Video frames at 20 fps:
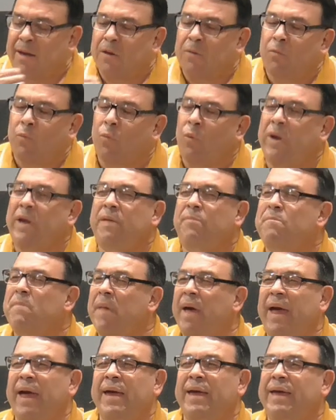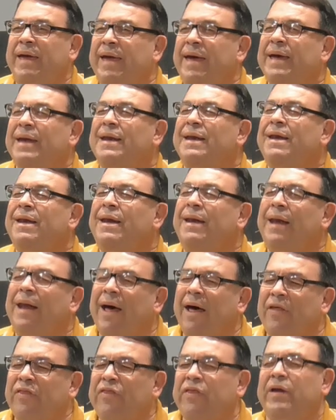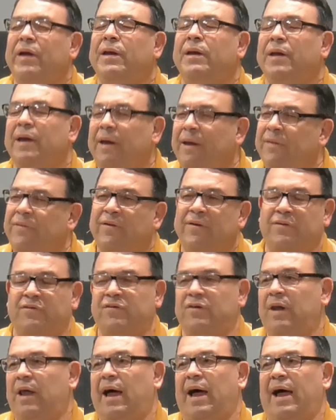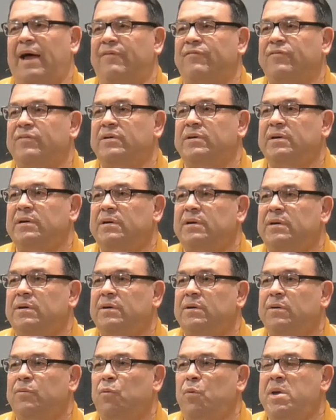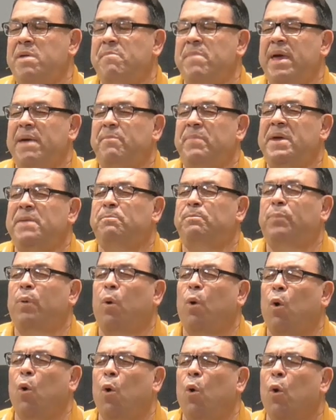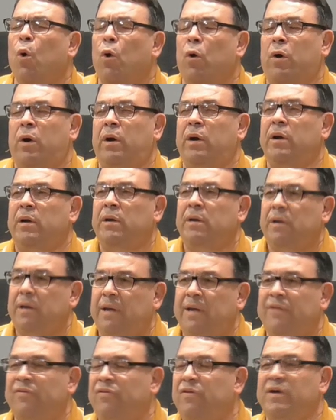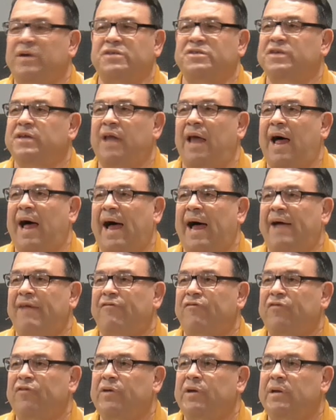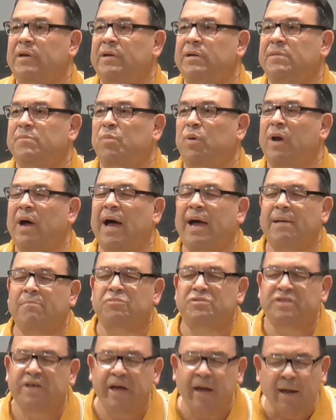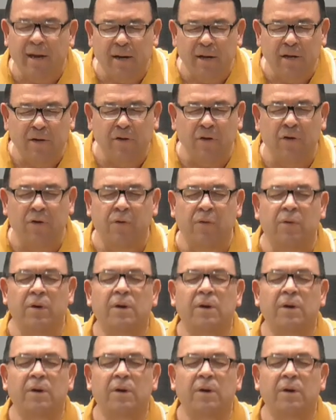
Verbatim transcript: We may get nothing in this life. We may be poor in this life. But I am telling you,